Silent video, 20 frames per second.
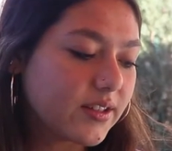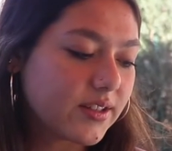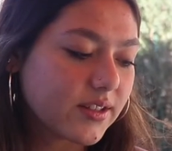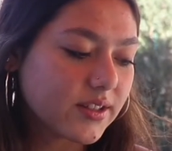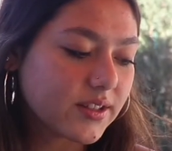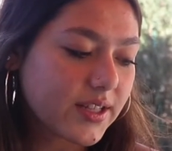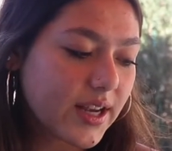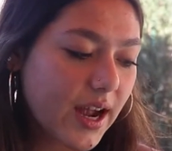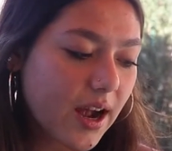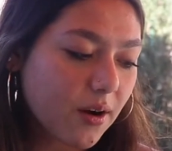the
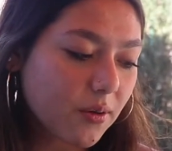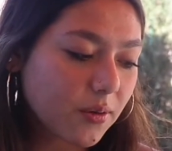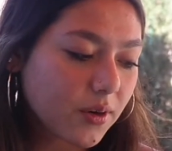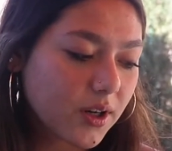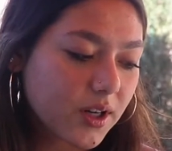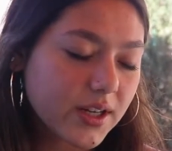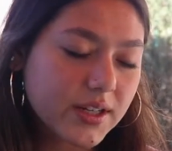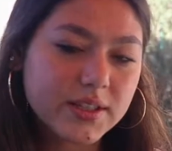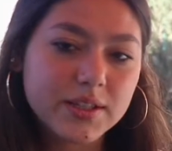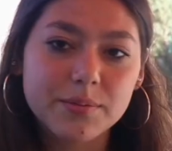tower
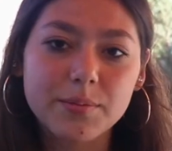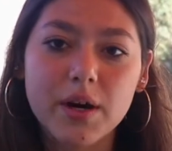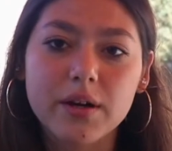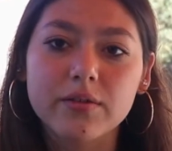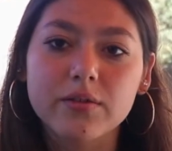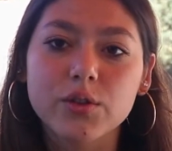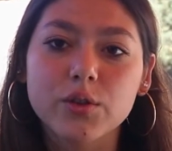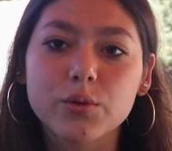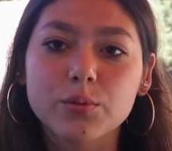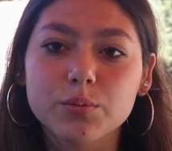is in my
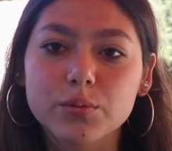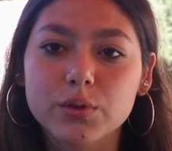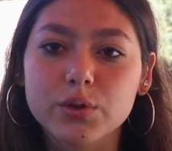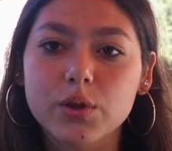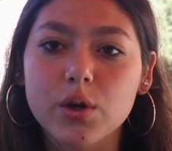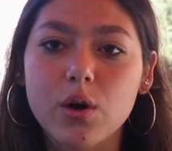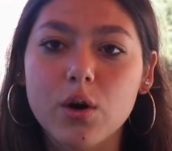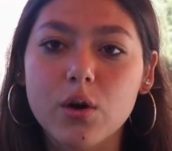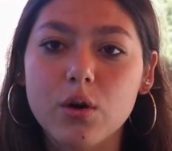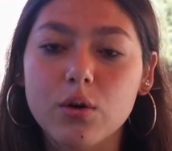room,
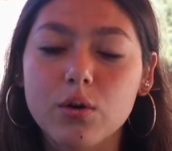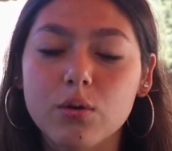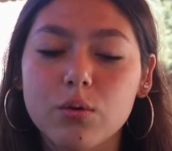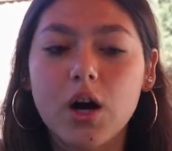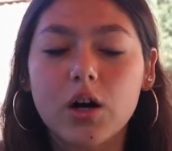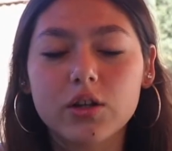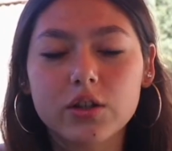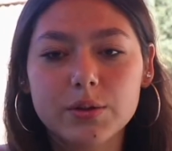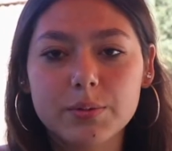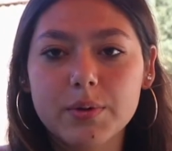so
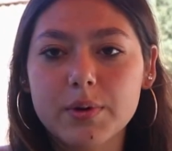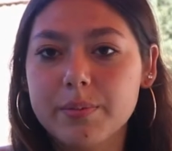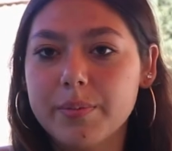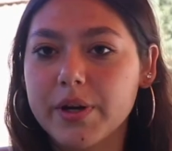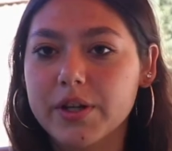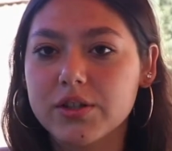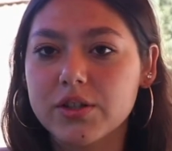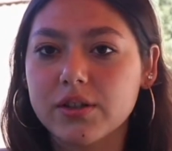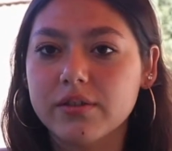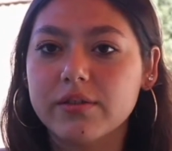I'll just put a
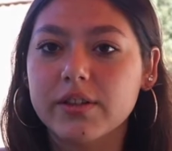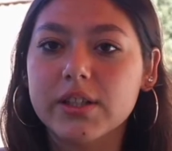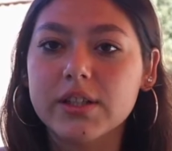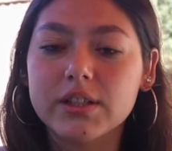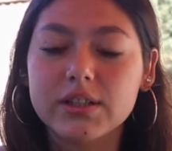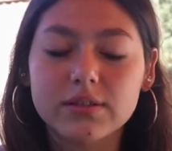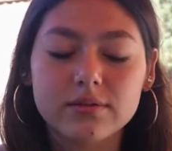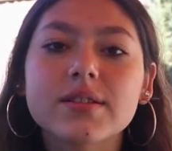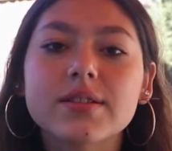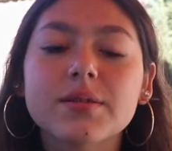picture of it.
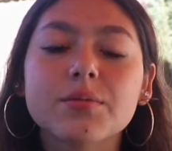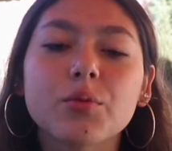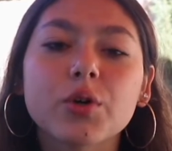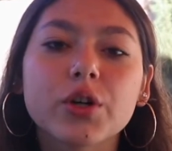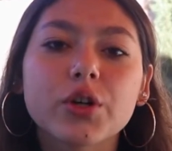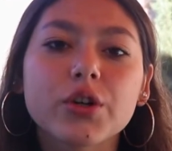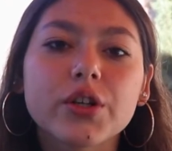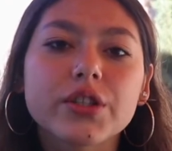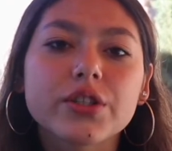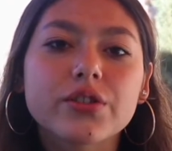Some more
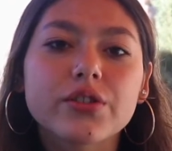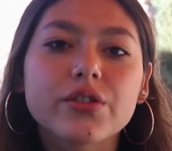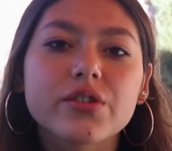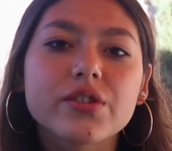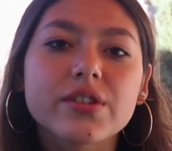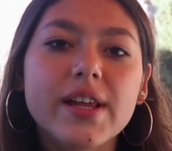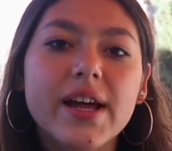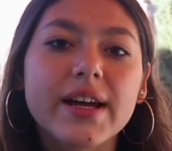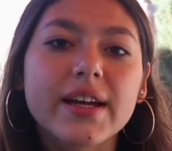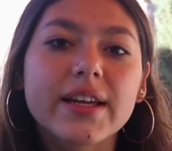
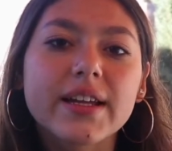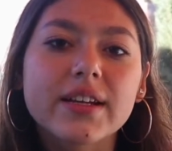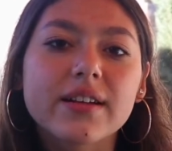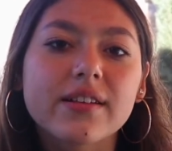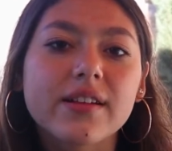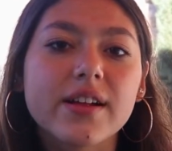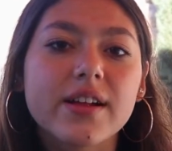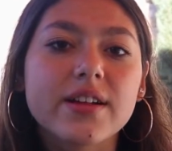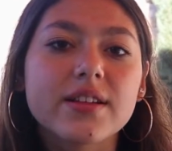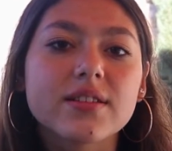crystals that can
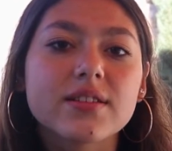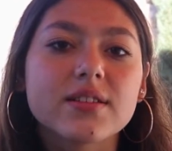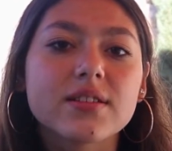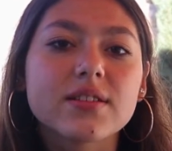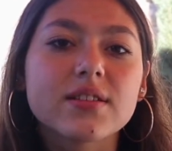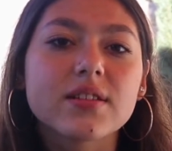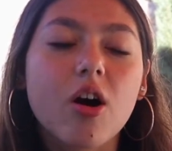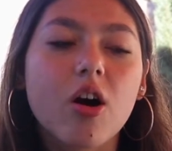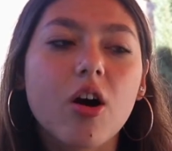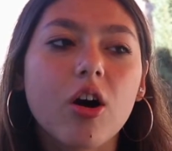
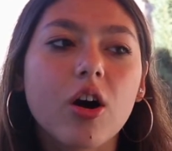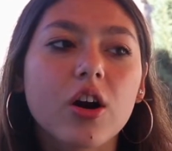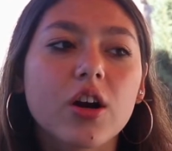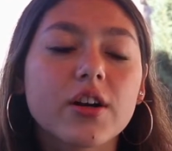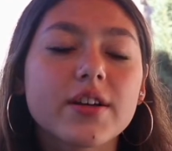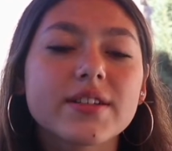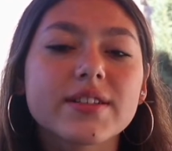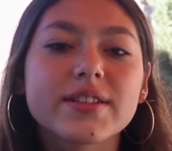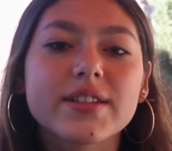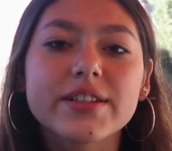cleanse
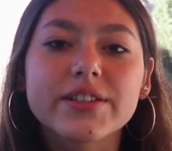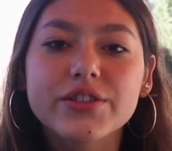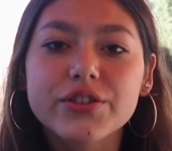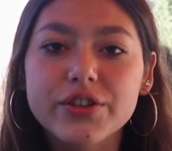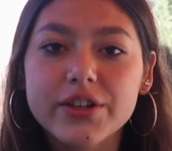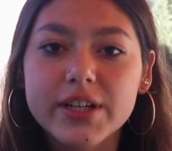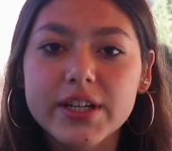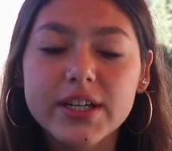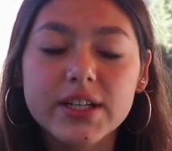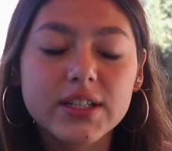are
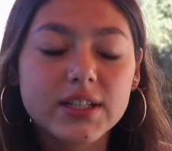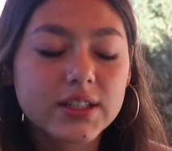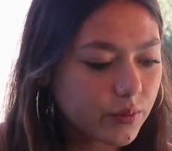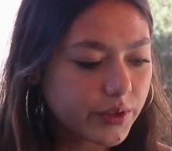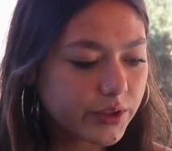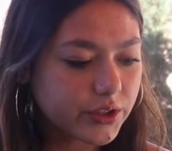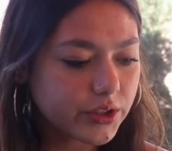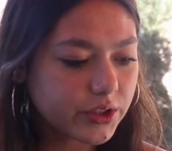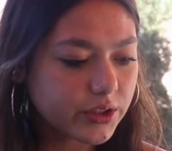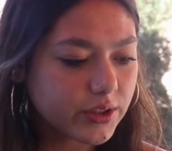citrine,
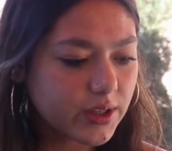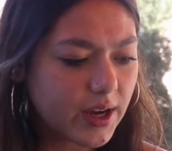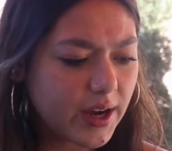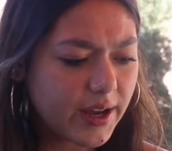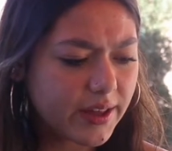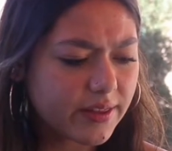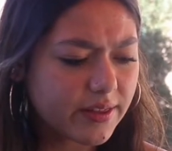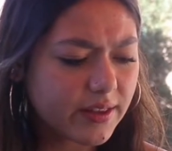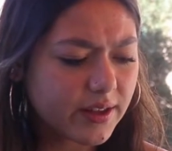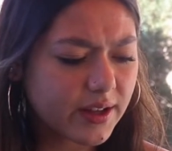which
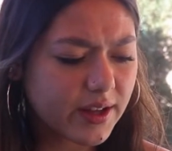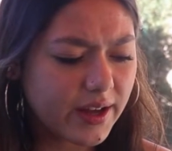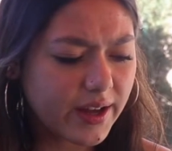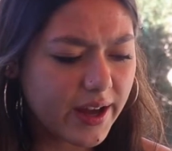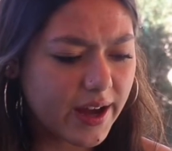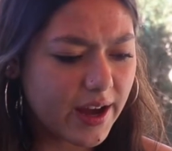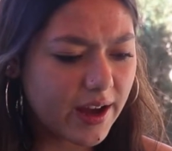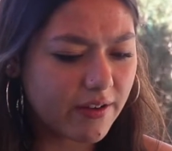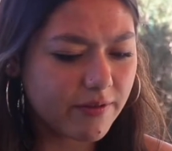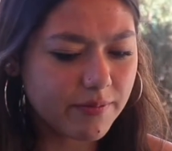I think I
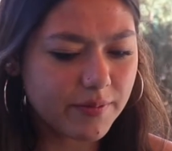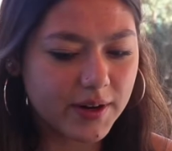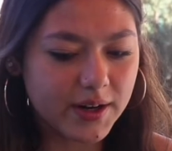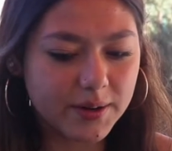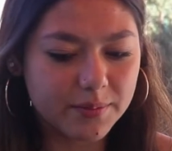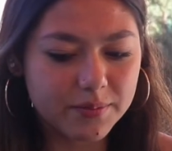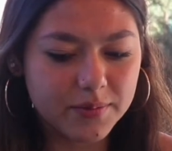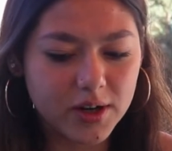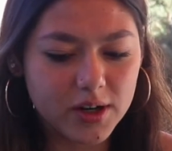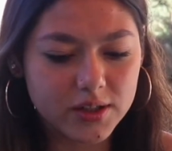have, but
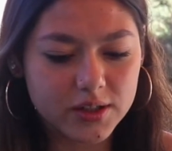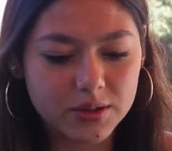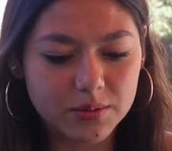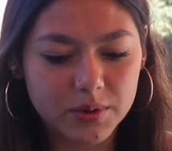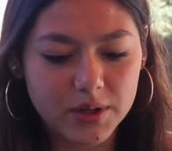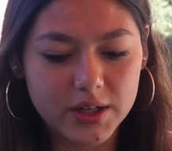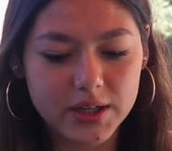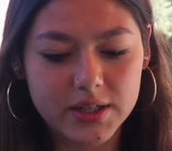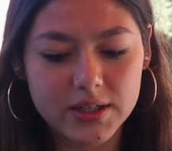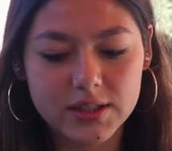I'm not
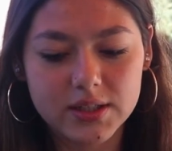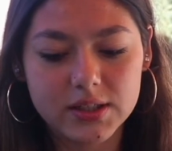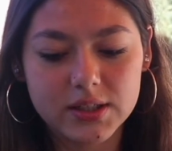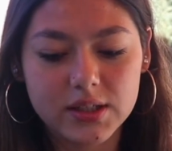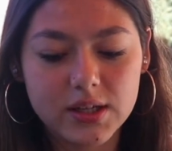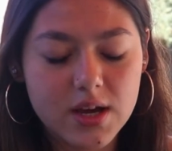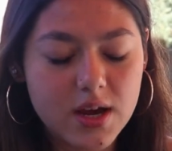sure where it is.